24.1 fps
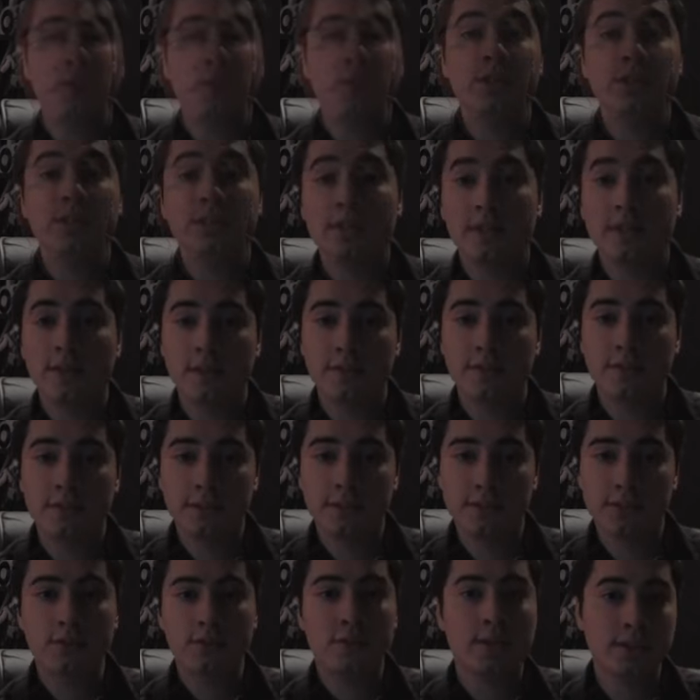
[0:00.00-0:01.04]
which are the
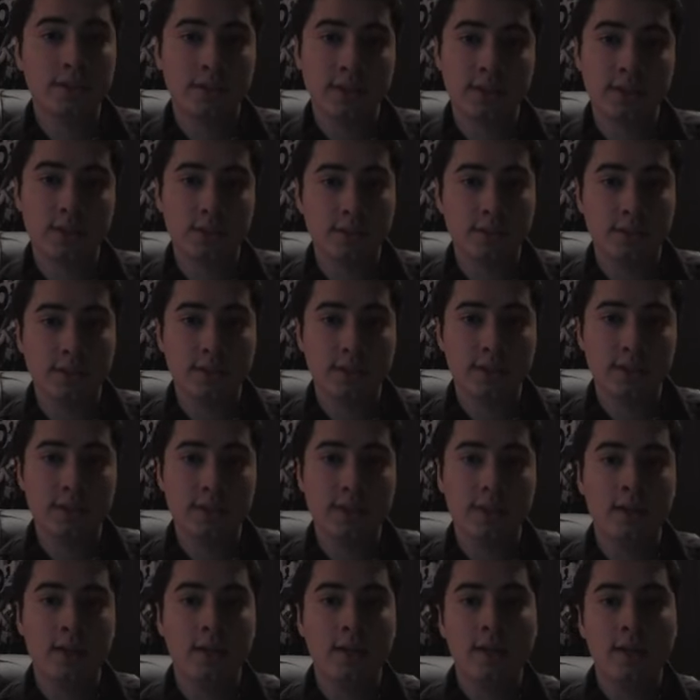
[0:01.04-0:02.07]
official drawings that you can see
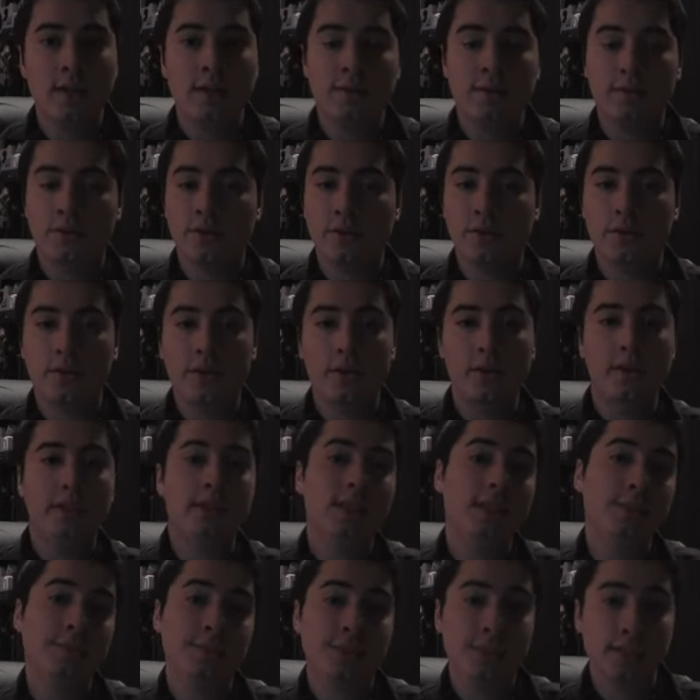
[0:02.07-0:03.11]
for
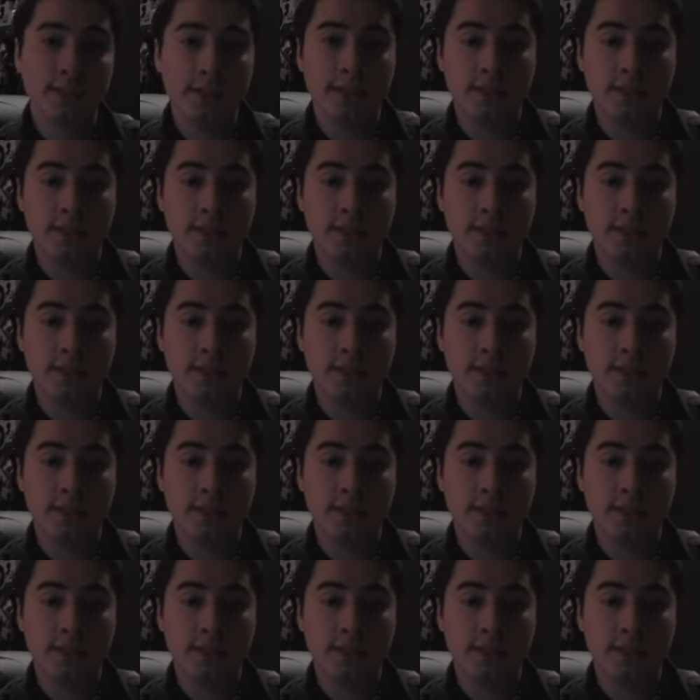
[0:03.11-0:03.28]
James and